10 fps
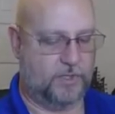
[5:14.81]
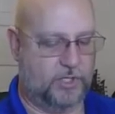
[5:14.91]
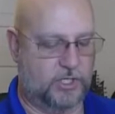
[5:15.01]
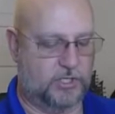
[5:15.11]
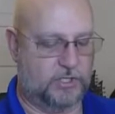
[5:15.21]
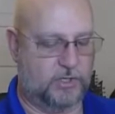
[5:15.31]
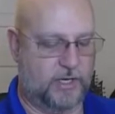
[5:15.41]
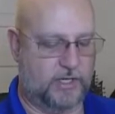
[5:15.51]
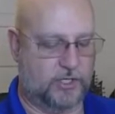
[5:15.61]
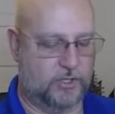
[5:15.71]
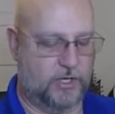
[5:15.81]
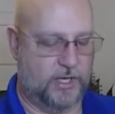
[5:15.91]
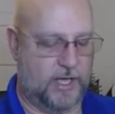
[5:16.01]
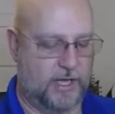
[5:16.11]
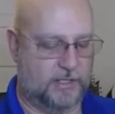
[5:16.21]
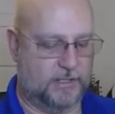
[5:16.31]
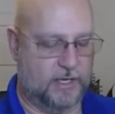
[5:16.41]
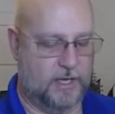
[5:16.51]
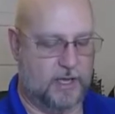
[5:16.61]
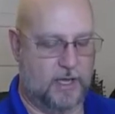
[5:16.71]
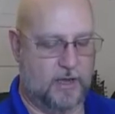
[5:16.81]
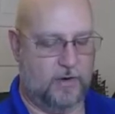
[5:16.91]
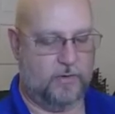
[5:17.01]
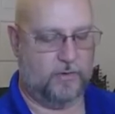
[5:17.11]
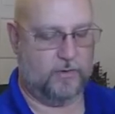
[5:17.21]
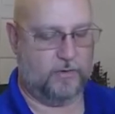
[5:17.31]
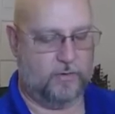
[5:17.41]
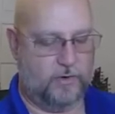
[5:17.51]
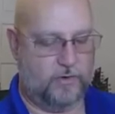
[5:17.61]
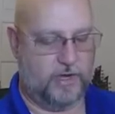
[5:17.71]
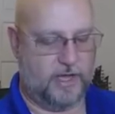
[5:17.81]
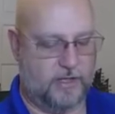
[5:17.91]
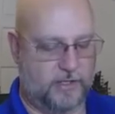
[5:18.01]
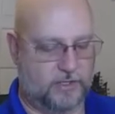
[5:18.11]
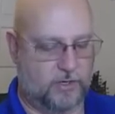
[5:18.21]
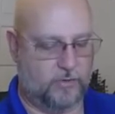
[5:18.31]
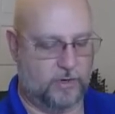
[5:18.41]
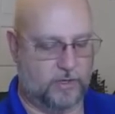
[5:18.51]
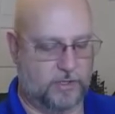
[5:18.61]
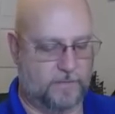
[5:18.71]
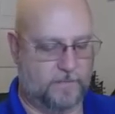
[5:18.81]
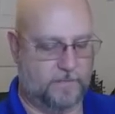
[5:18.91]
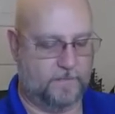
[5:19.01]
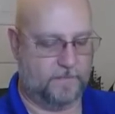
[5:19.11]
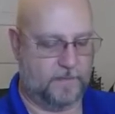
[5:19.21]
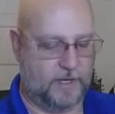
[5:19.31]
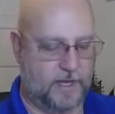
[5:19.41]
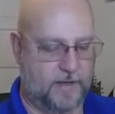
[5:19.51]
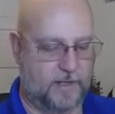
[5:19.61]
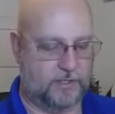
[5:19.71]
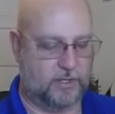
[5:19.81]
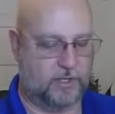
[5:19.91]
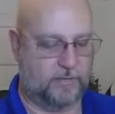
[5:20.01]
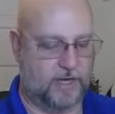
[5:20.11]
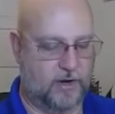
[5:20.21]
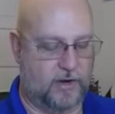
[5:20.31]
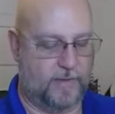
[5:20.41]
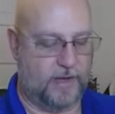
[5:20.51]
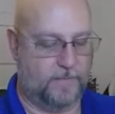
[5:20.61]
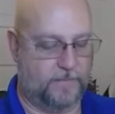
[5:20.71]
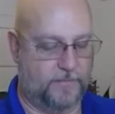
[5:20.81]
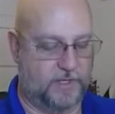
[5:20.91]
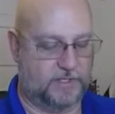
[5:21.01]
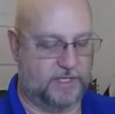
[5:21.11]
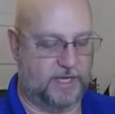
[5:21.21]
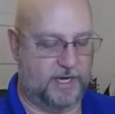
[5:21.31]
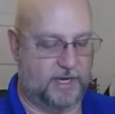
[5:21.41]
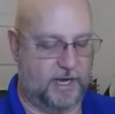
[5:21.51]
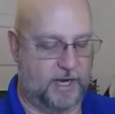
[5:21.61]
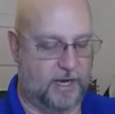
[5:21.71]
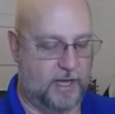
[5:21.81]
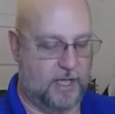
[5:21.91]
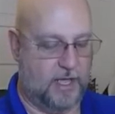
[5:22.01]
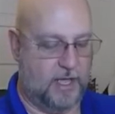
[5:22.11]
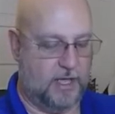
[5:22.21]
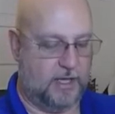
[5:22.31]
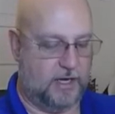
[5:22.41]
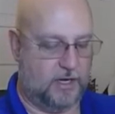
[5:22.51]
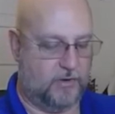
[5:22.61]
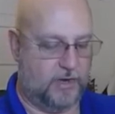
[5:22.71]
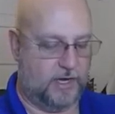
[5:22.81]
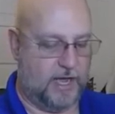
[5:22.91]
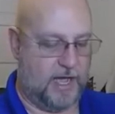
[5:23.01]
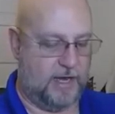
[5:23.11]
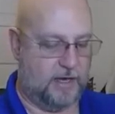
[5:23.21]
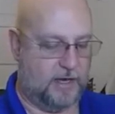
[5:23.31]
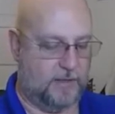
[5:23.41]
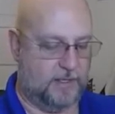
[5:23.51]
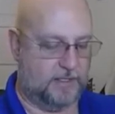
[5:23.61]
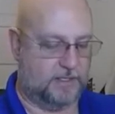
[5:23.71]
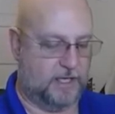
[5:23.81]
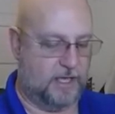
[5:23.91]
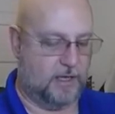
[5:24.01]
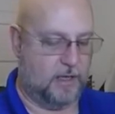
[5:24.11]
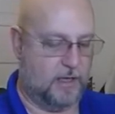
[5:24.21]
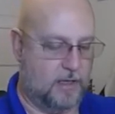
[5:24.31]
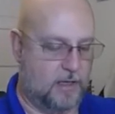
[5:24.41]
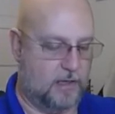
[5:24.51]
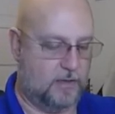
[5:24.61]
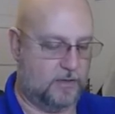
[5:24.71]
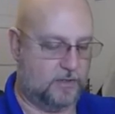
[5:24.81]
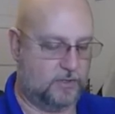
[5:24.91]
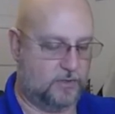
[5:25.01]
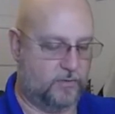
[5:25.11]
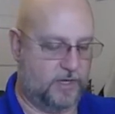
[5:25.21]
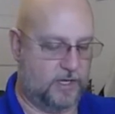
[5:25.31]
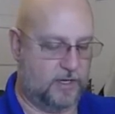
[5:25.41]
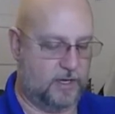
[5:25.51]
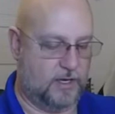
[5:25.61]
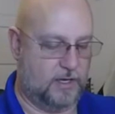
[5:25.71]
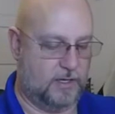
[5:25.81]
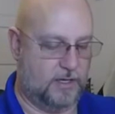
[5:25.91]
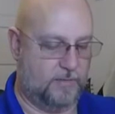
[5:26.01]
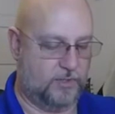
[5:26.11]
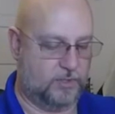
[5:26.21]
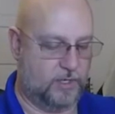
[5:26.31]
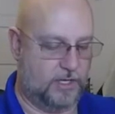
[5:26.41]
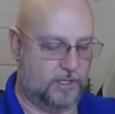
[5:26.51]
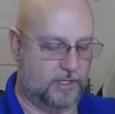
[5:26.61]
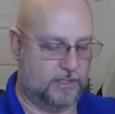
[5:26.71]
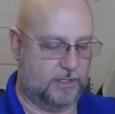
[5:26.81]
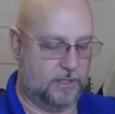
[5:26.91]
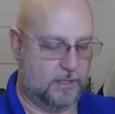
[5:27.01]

just so I can show you guys real quick how this all works. Okay, that's all I'm caring about, is getting a quick knot in this thing so that we can demonstrate this.